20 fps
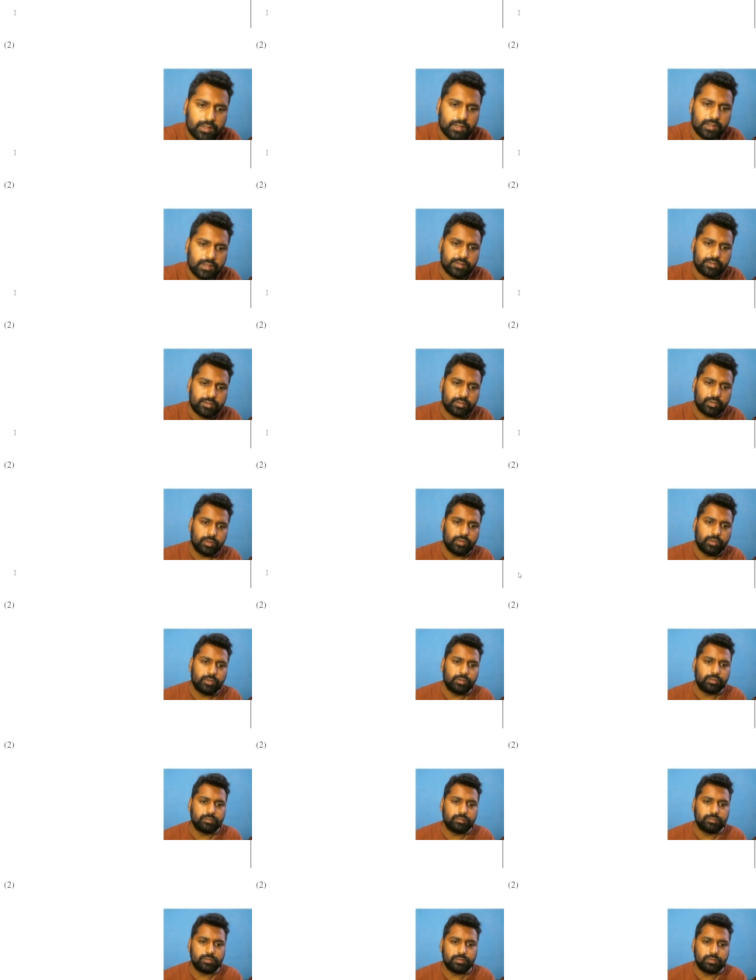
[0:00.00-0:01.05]

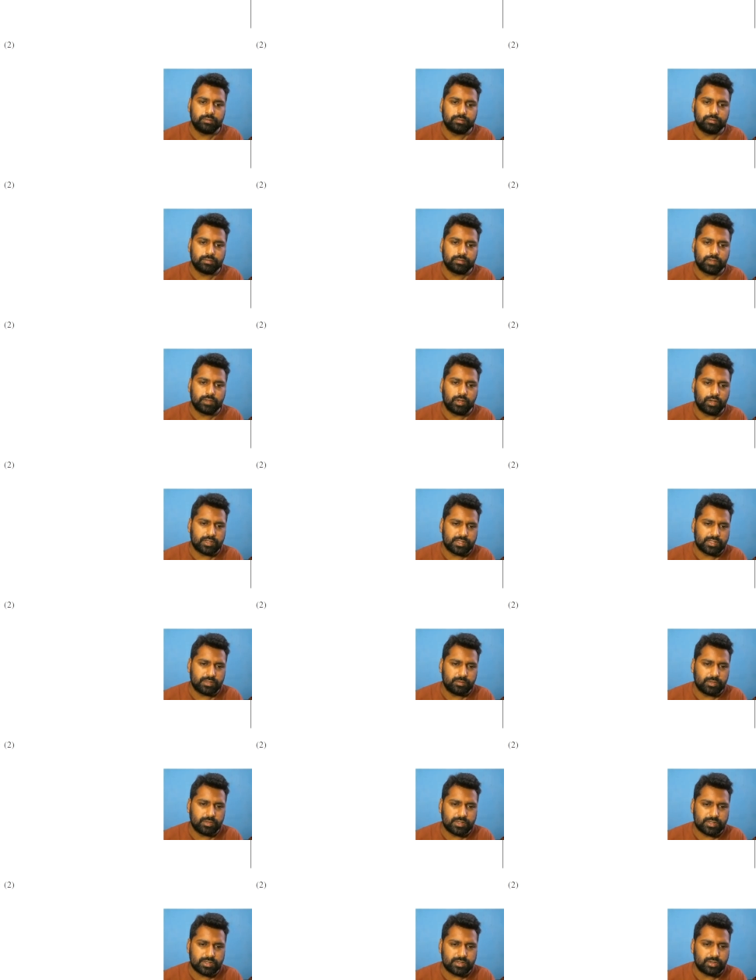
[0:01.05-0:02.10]
so cos
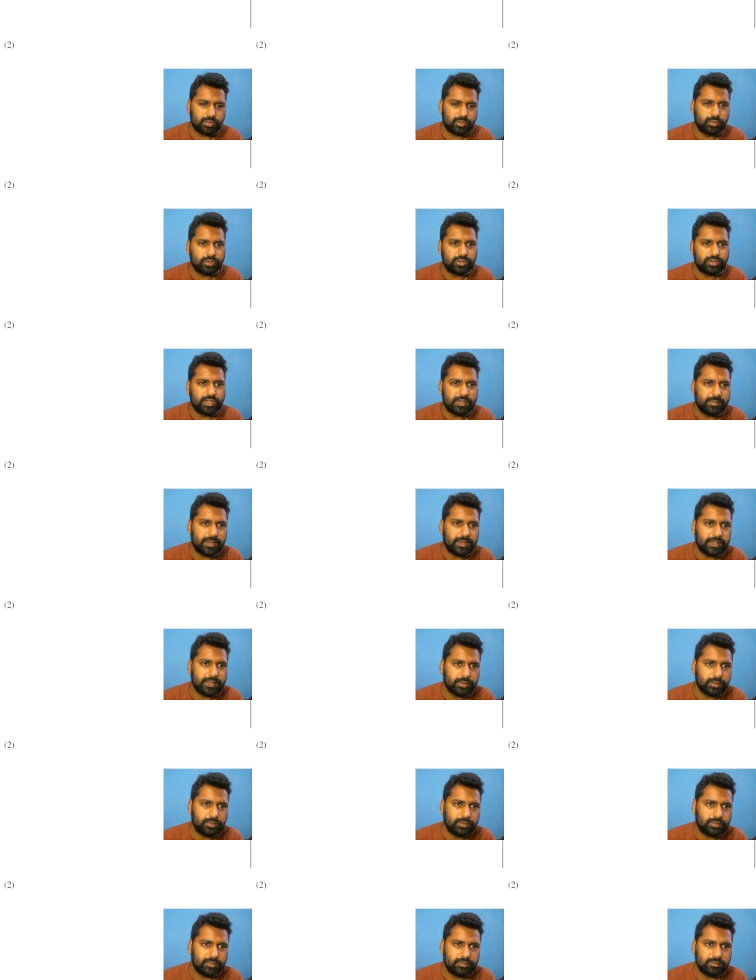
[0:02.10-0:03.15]
inverse root 3 by
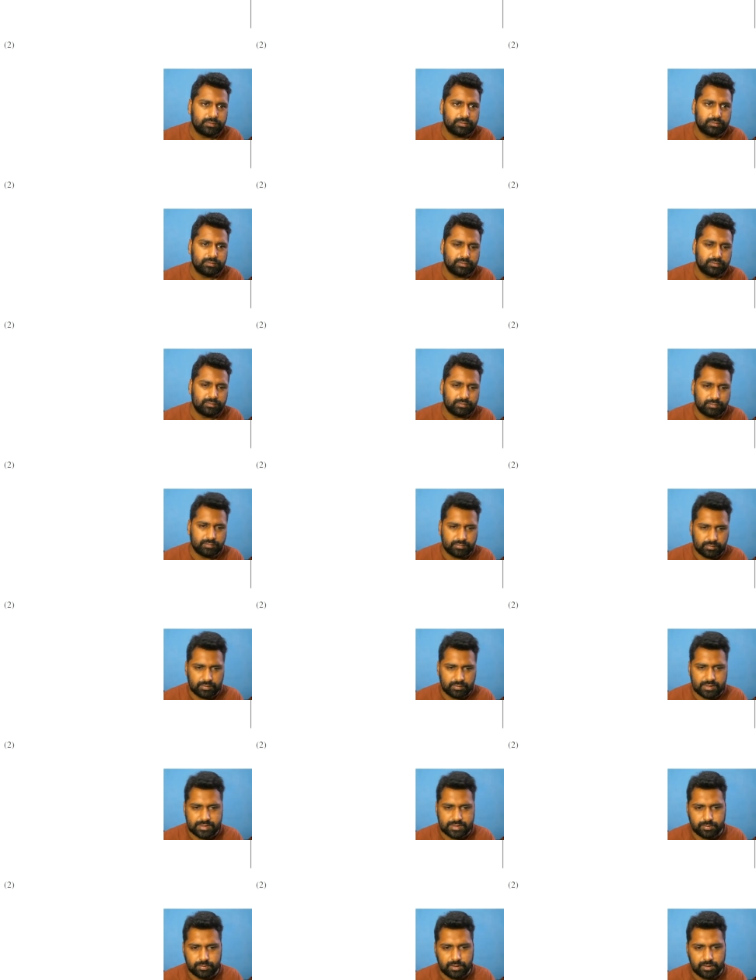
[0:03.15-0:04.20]
2,
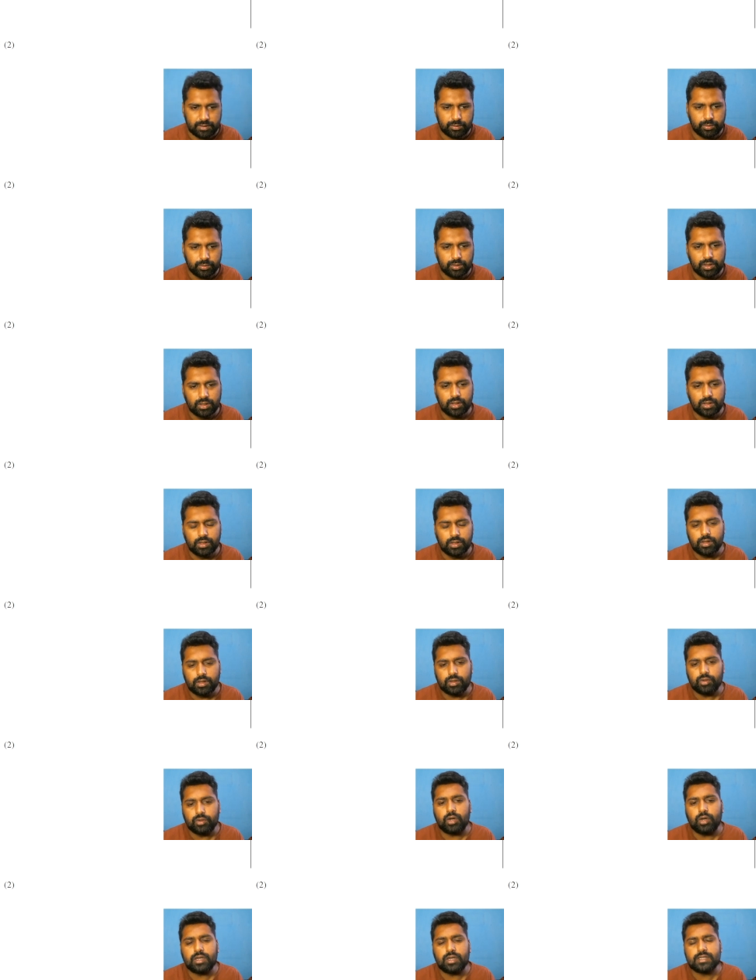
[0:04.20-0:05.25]
this will do.
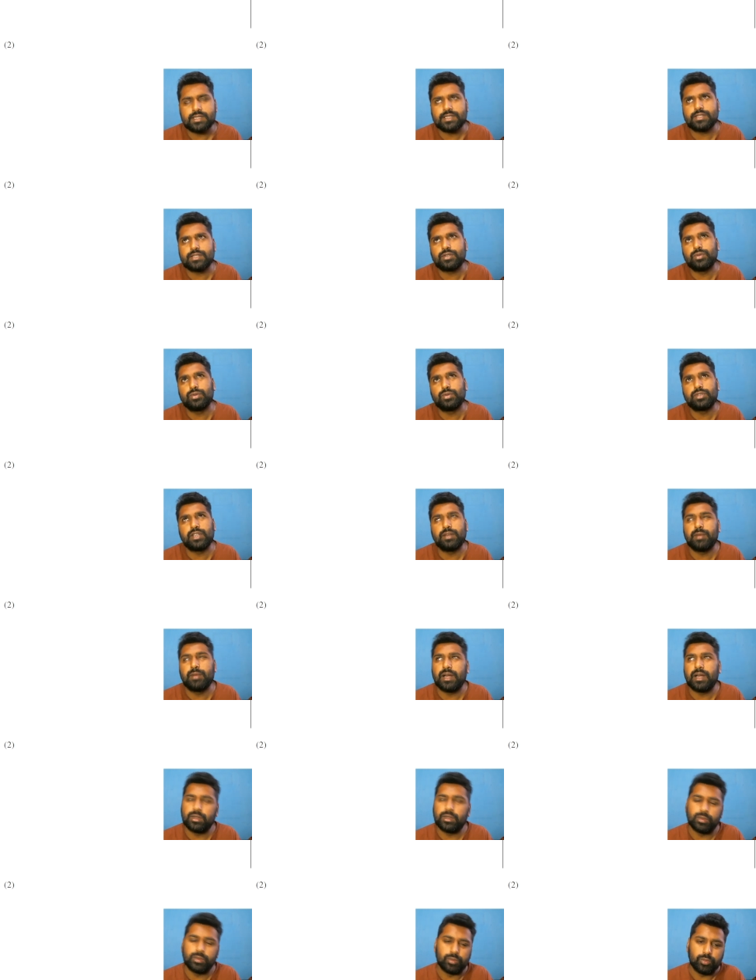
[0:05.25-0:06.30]
Cos is root 3 by
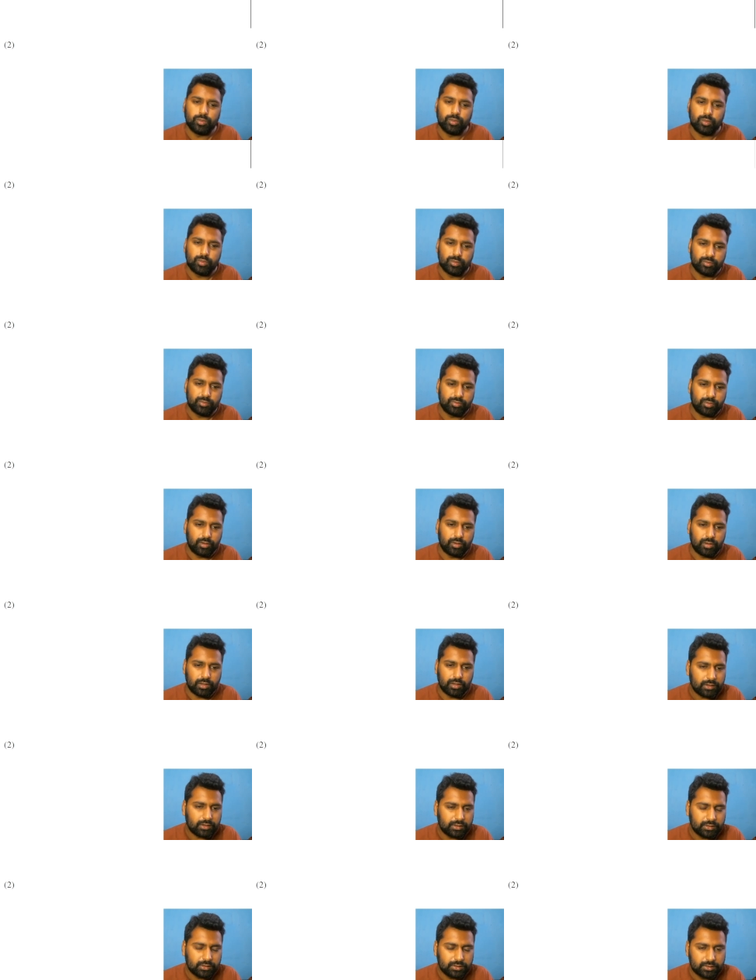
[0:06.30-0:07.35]
2 for
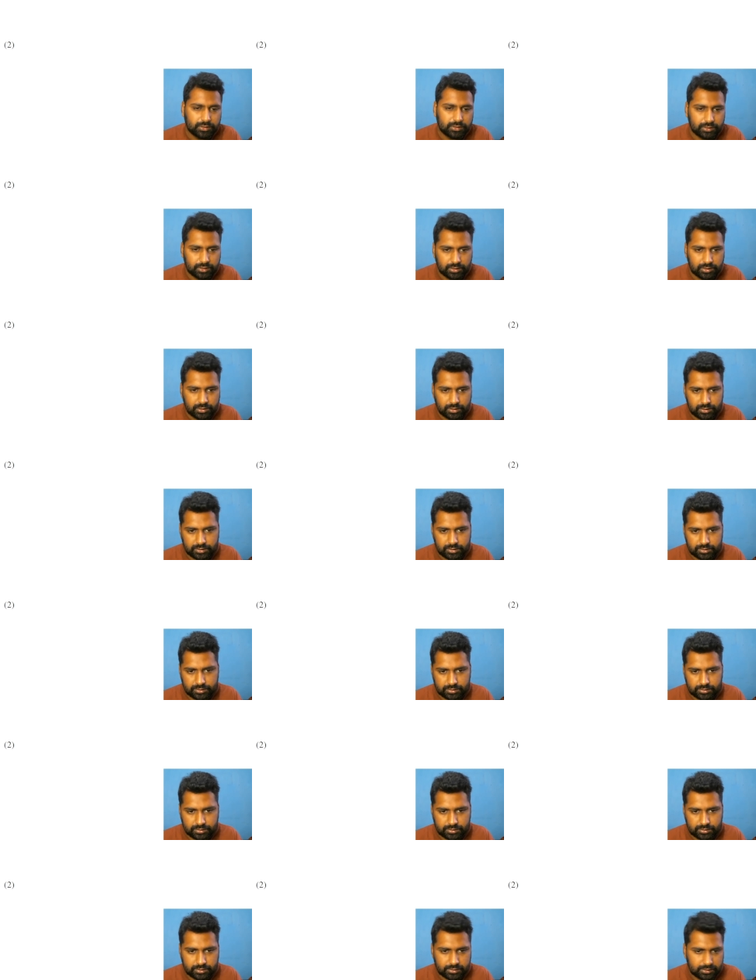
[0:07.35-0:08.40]

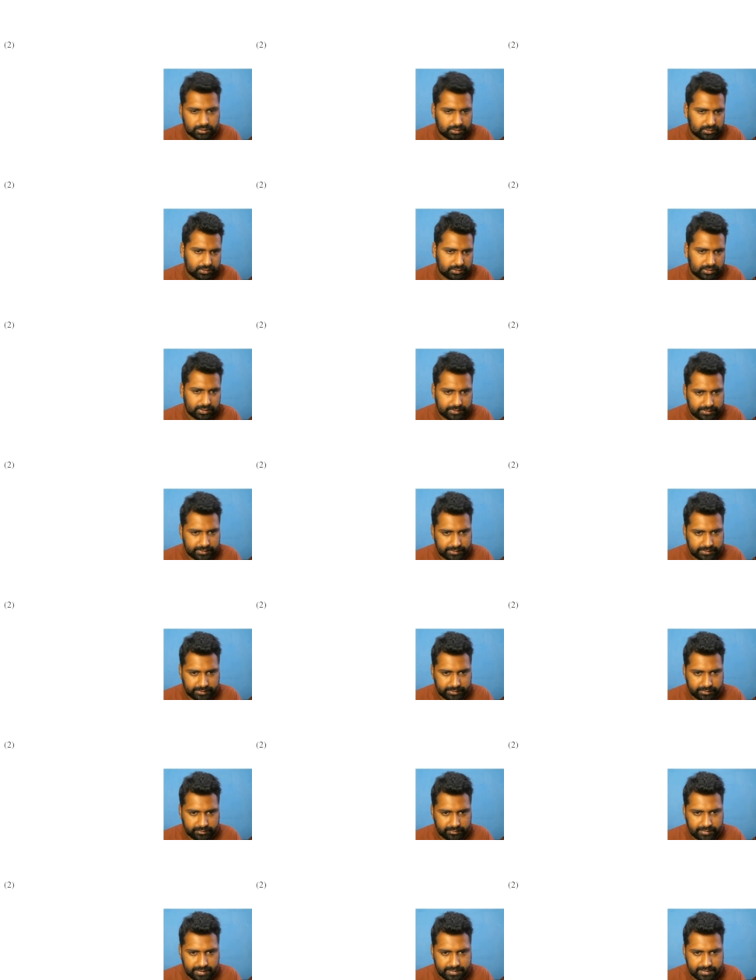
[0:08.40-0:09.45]
30
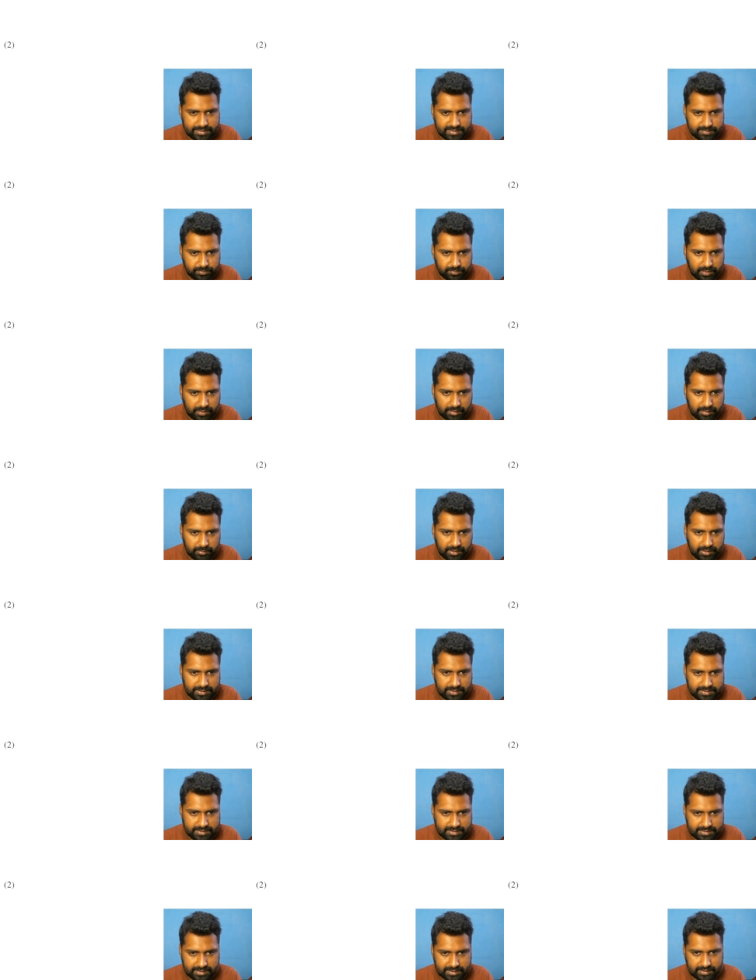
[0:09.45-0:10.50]
degree, that's pi by
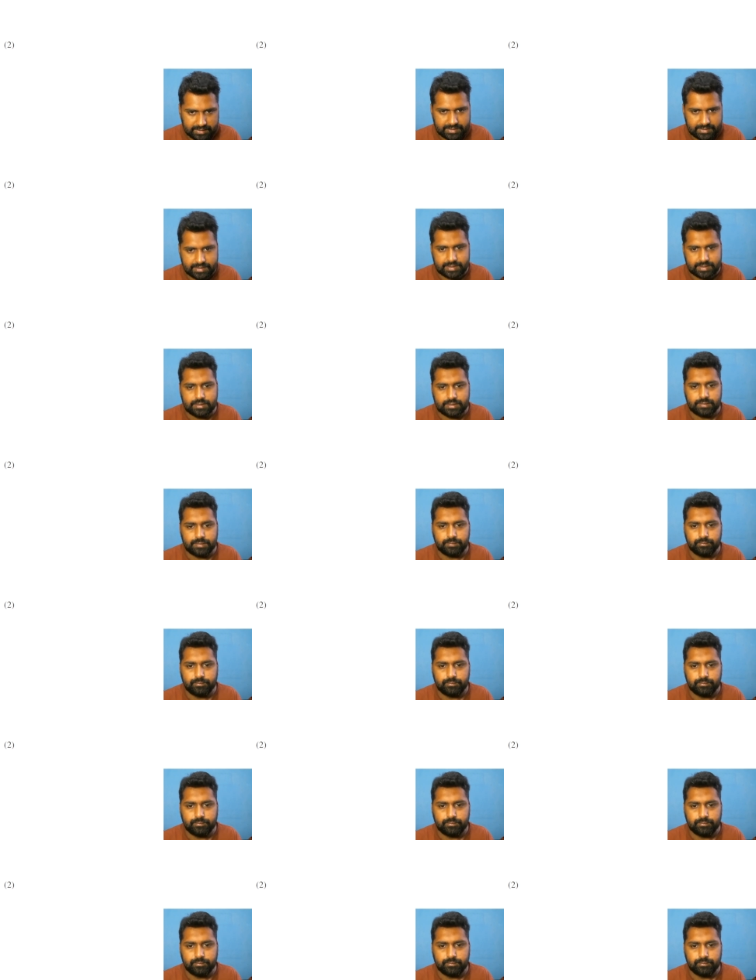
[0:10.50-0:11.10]
6.